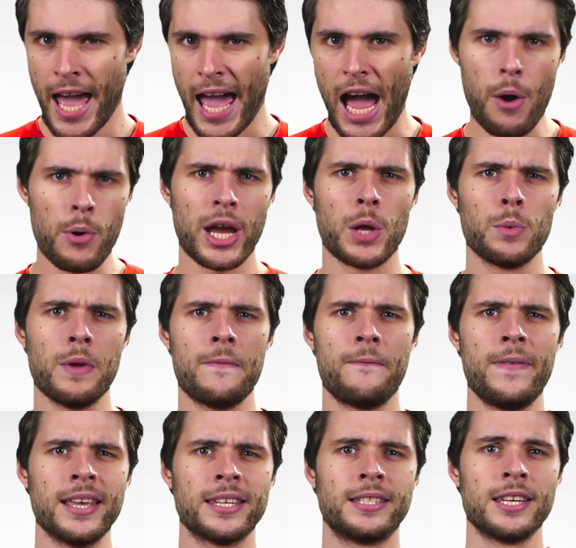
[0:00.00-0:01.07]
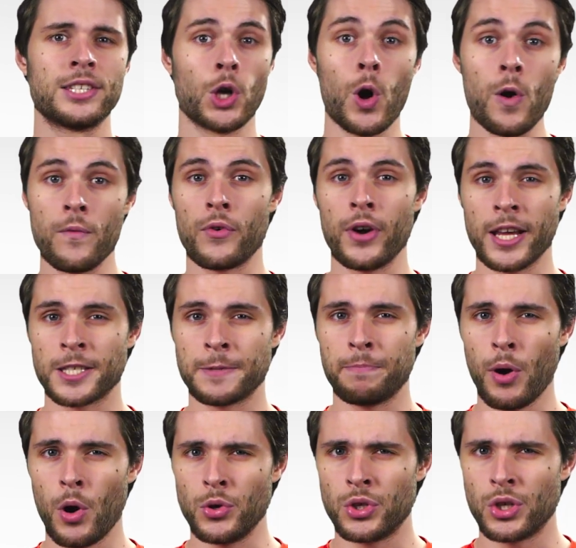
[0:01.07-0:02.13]
How can we fix this
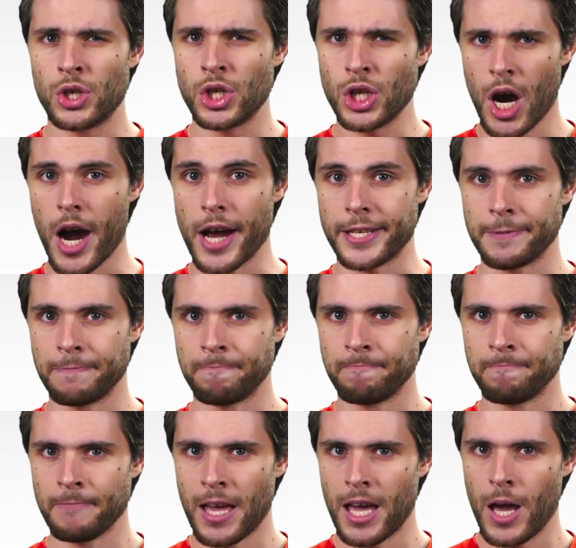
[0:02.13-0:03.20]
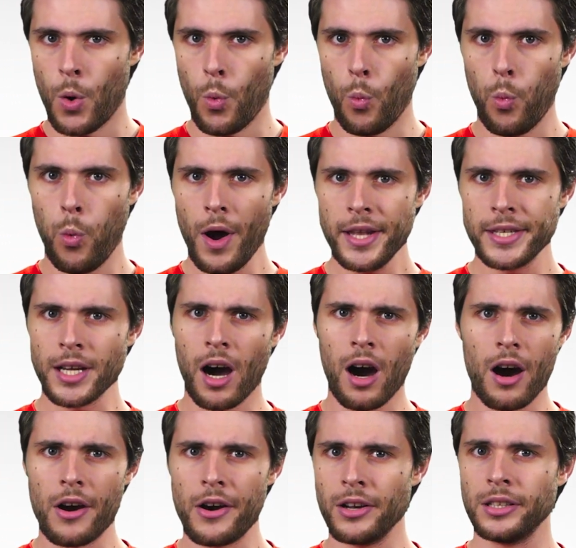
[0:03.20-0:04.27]
overexposed shot? What
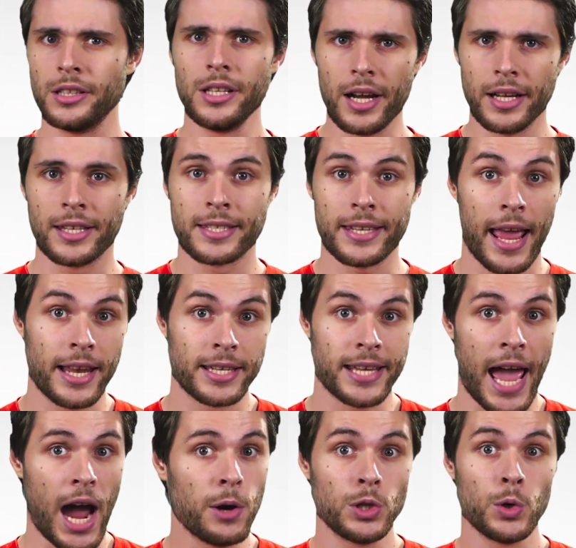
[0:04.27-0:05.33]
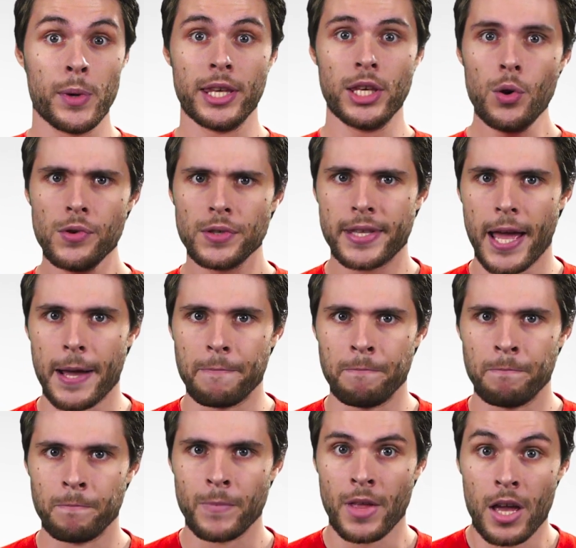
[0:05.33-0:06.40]
are LUTs and how do we use them?
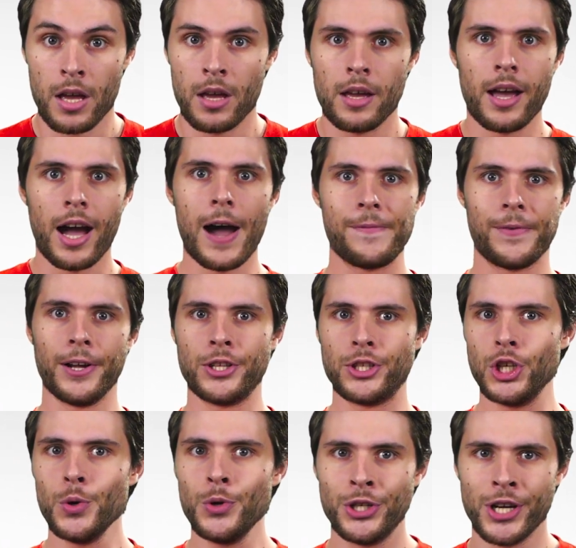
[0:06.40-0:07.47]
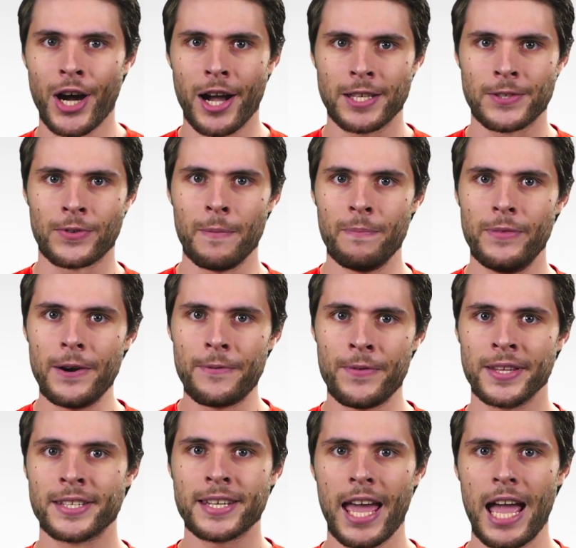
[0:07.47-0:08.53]
I've got two shots from
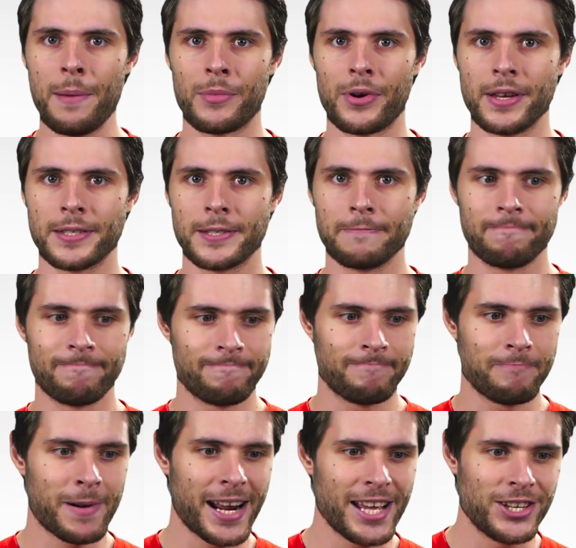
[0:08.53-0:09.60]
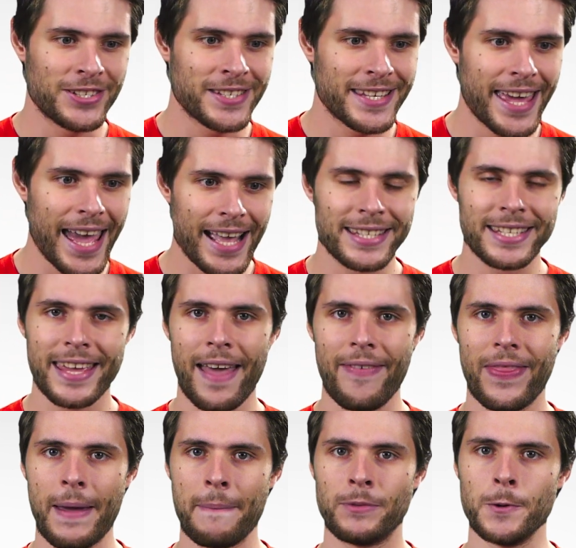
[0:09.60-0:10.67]
different cameras, but I just can't
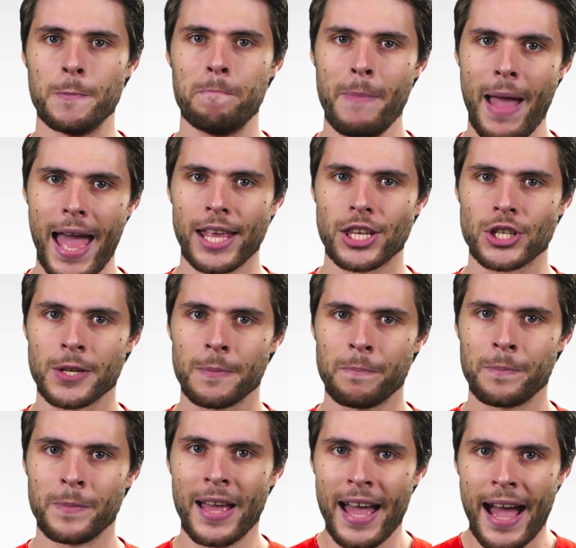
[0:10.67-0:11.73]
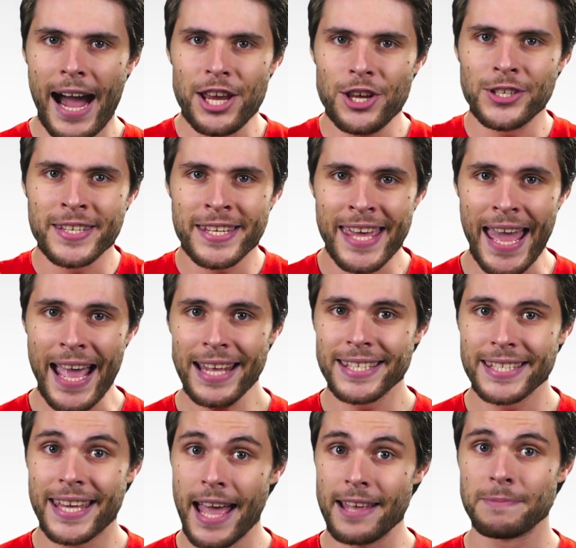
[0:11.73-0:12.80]
get them to match. I just
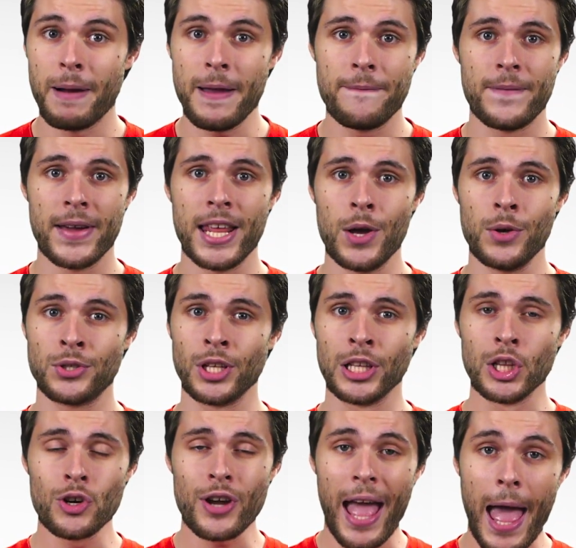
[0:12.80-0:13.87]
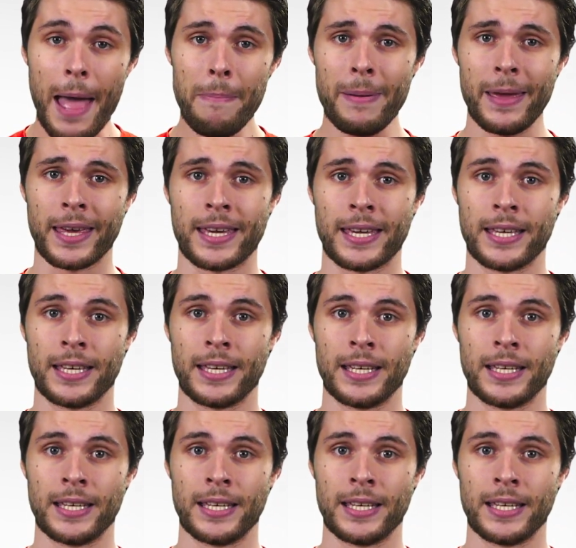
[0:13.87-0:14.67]
can't get my videos to look epic.